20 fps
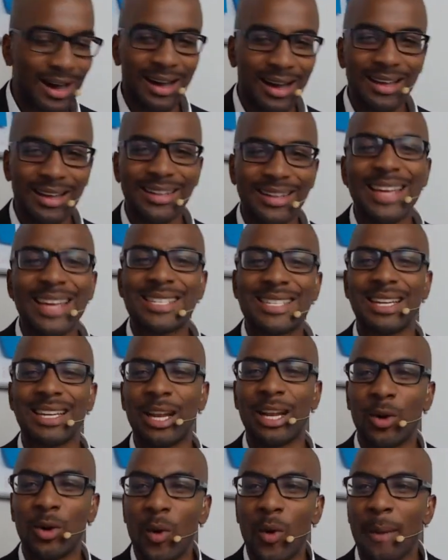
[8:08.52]
lesson
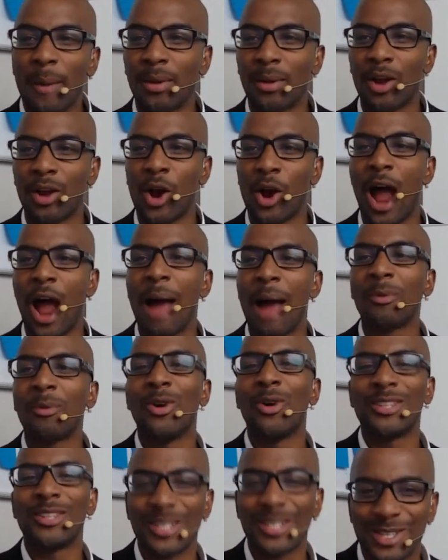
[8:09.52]
and webinar, I'm
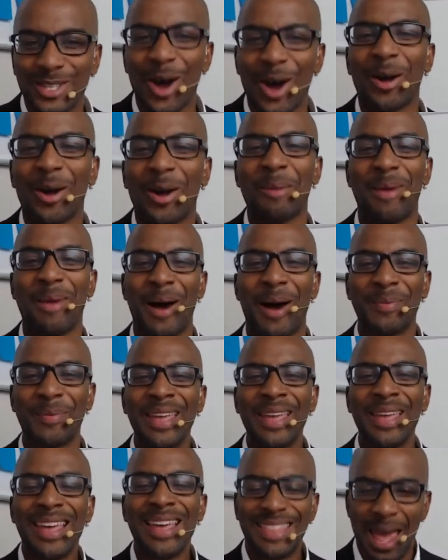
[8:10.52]
going to talk about
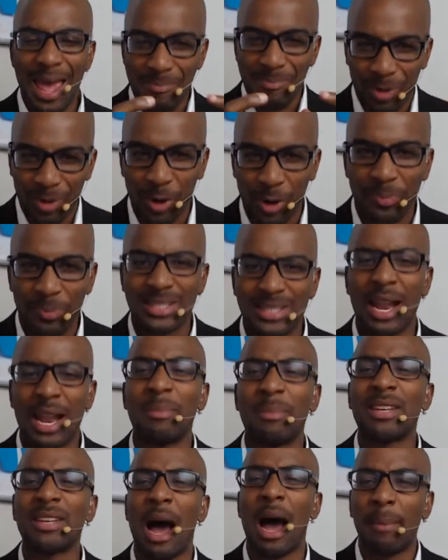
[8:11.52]
that purpose, and I'm
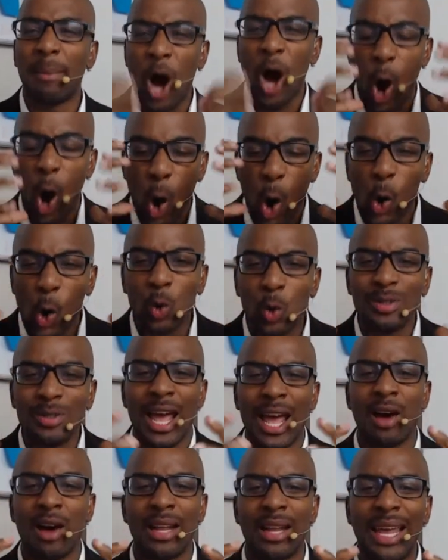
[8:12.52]
gonna hone
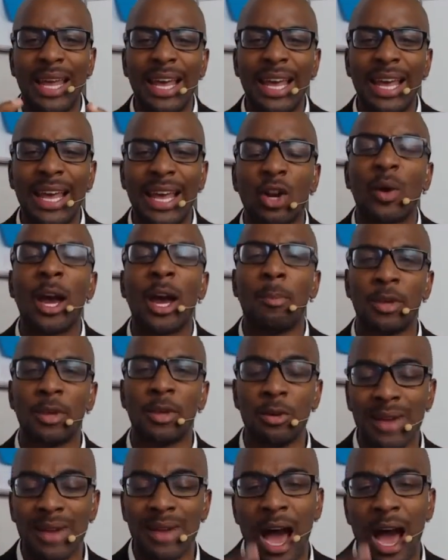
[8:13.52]
down in on
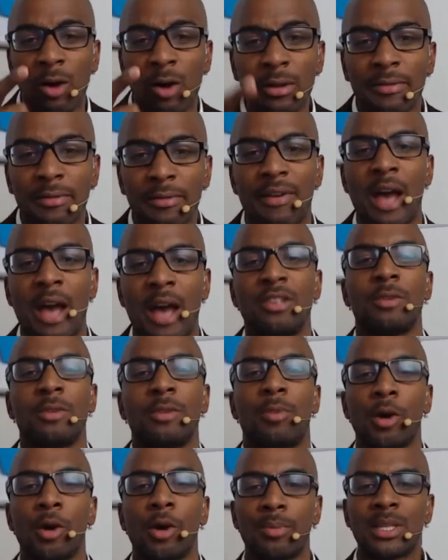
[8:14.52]
helping you not only find
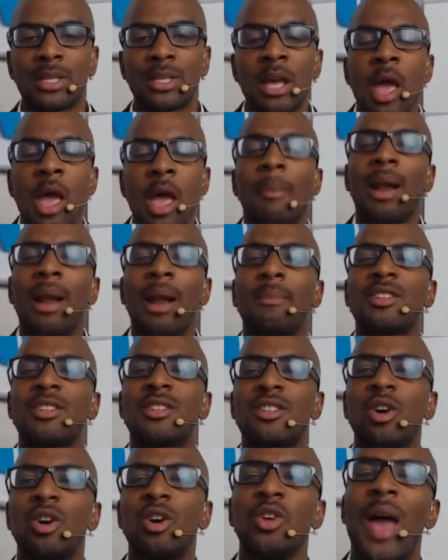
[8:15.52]
your purpose, but I'm gonna
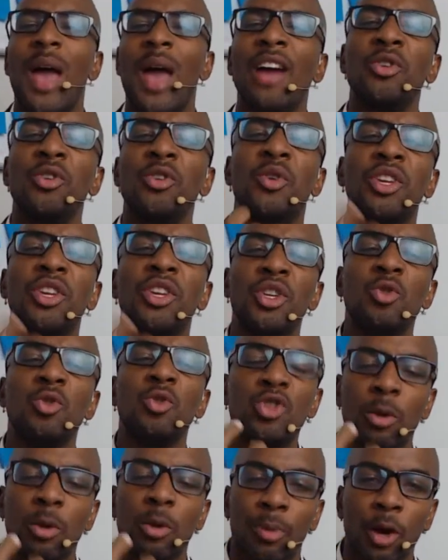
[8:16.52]
show you how you can
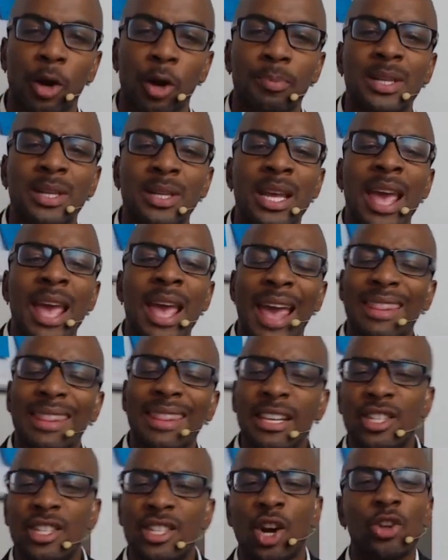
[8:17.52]
use your purpose and
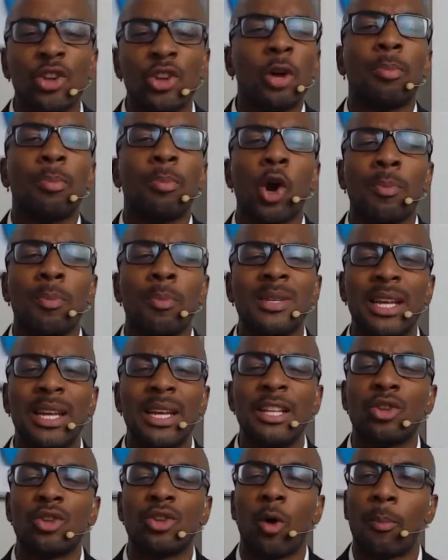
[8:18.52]
then turn your purpose
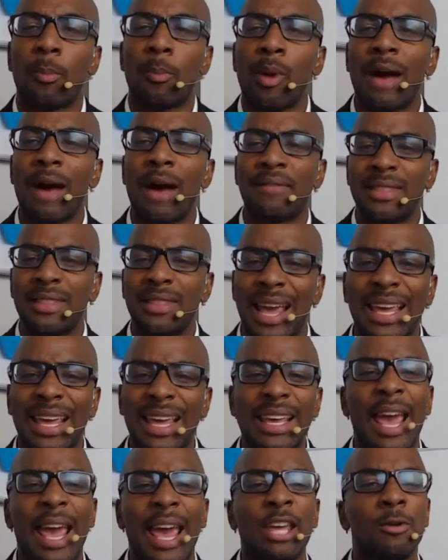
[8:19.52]
into a profit that
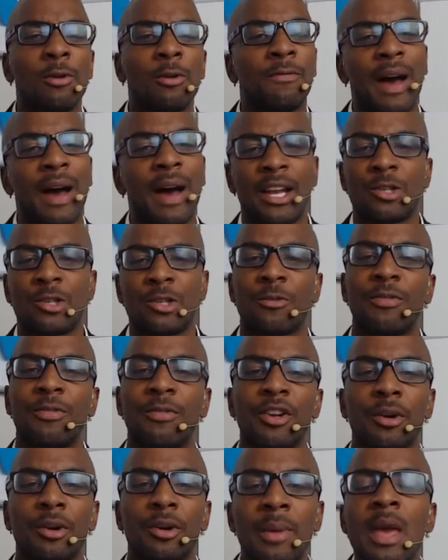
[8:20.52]
can gain you financial
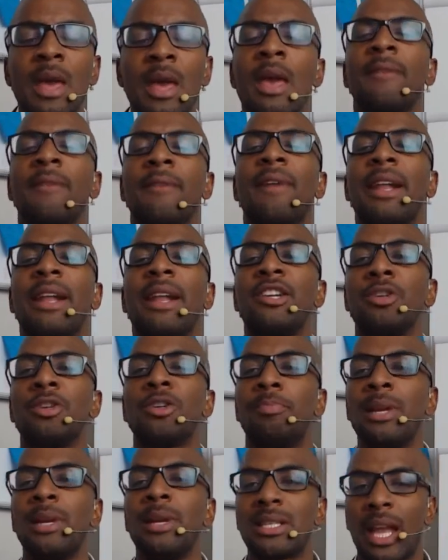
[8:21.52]
freedom and
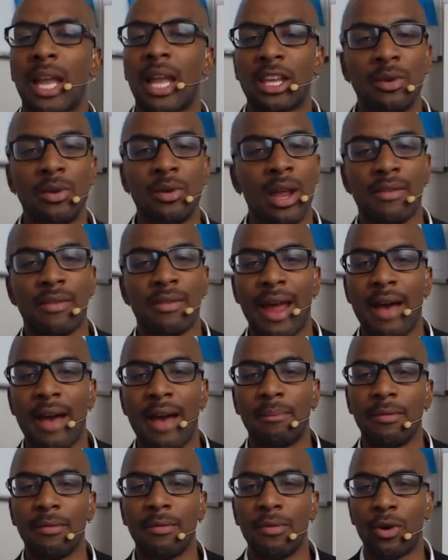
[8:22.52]
financial peace like you never
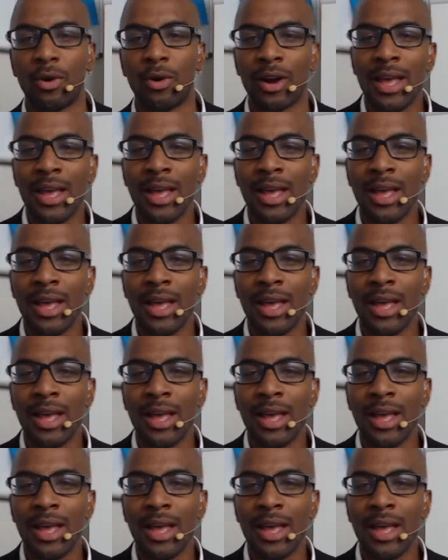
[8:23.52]
have before.